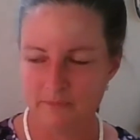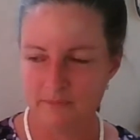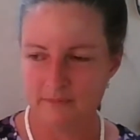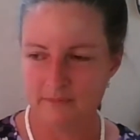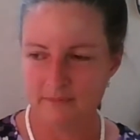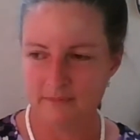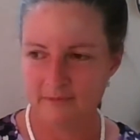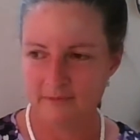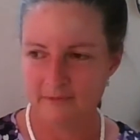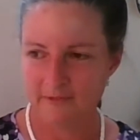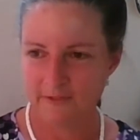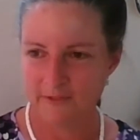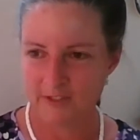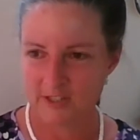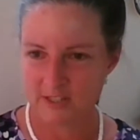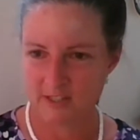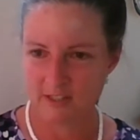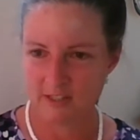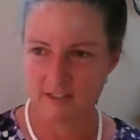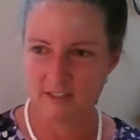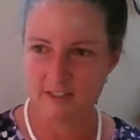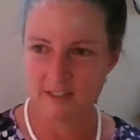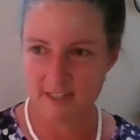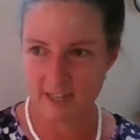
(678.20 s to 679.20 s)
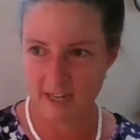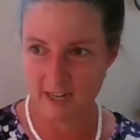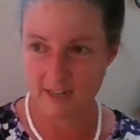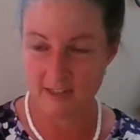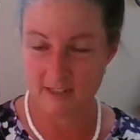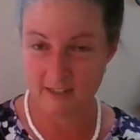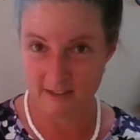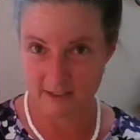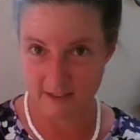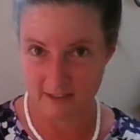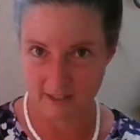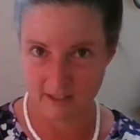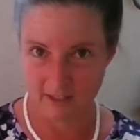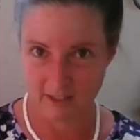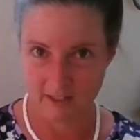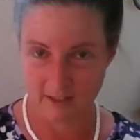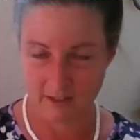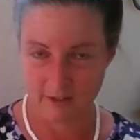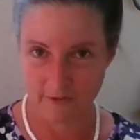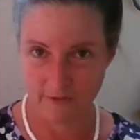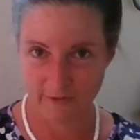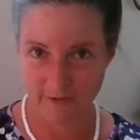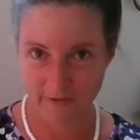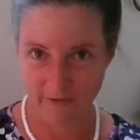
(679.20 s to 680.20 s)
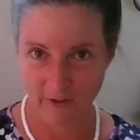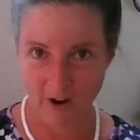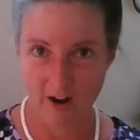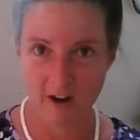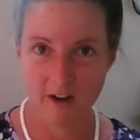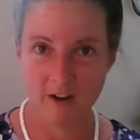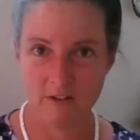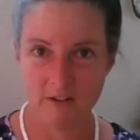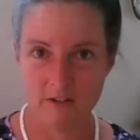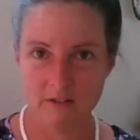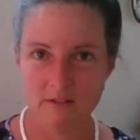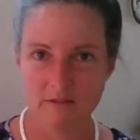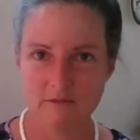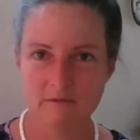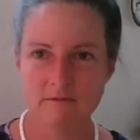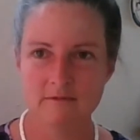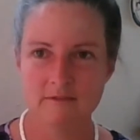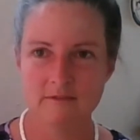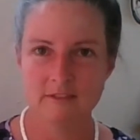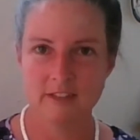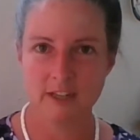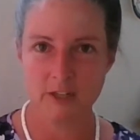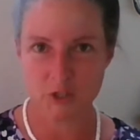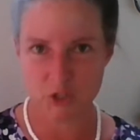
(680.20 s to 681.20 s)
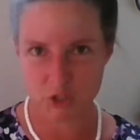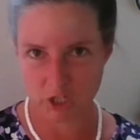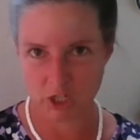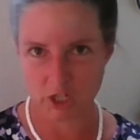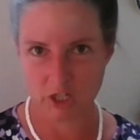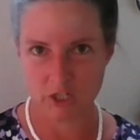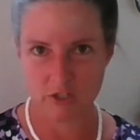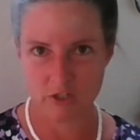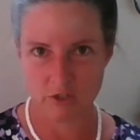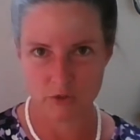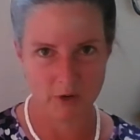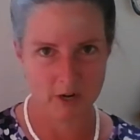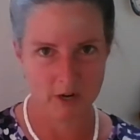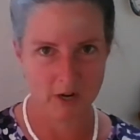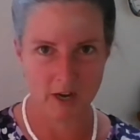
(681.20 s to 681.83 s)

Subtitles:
facilitated the file exchange, right?